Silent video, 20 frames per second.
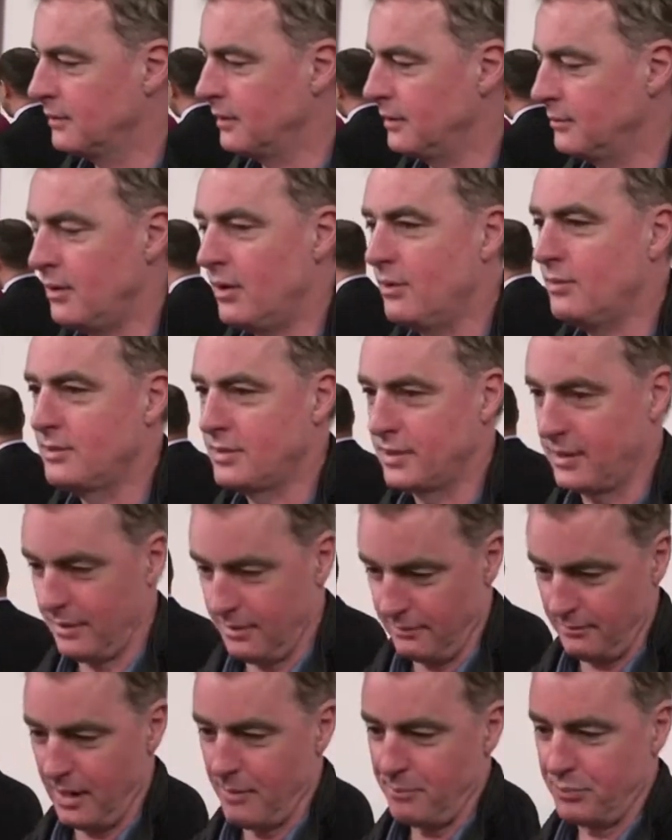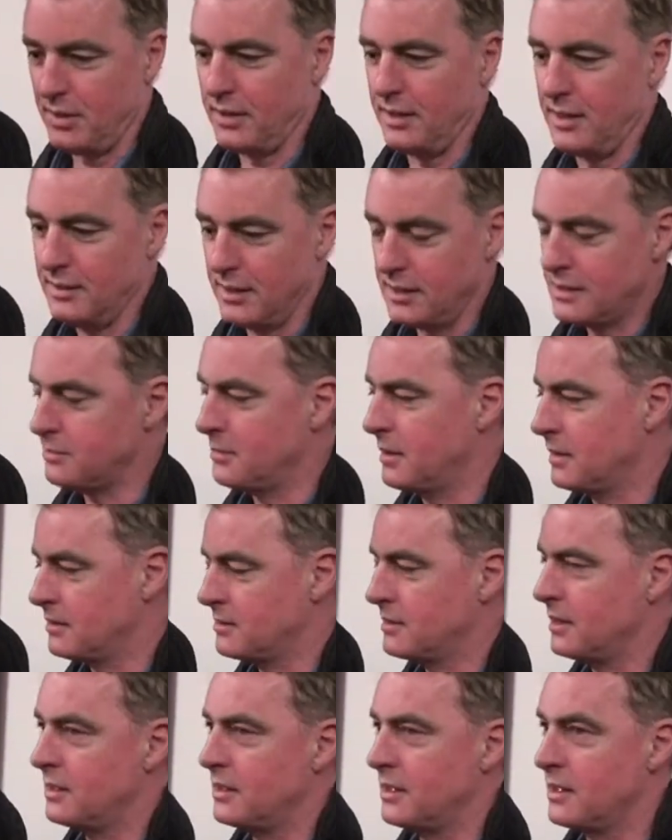I won't. I brought in this amount
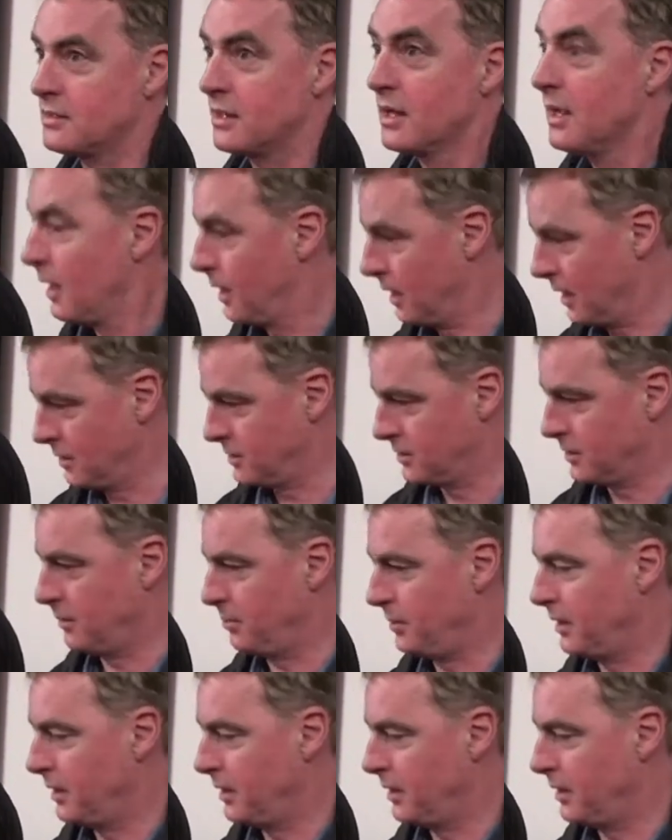of CDs. I still